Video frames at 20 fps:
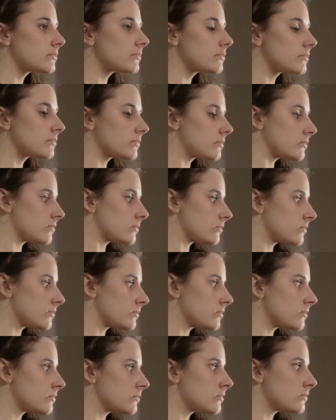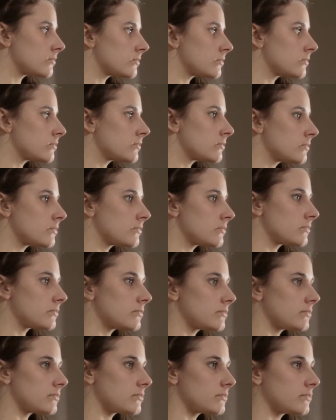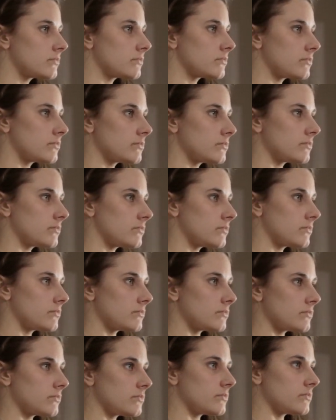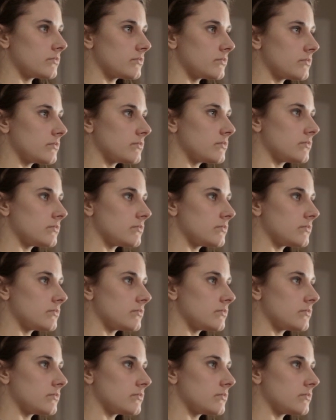Nobody speaks.